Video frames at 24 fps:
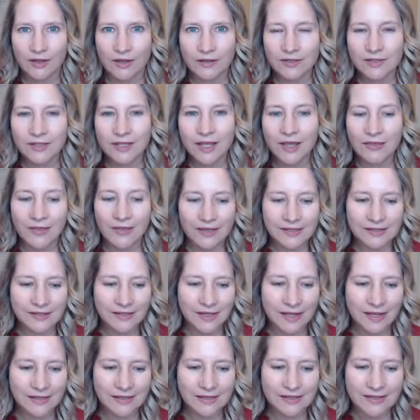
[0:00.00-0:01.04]
see, and they
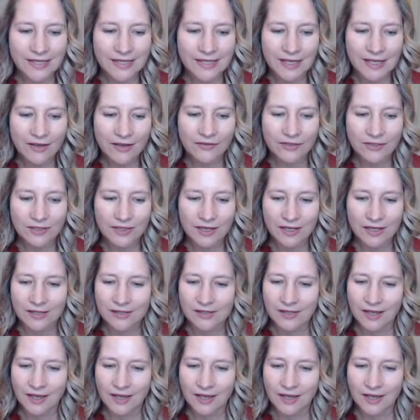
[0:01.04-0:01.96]
say, see us as,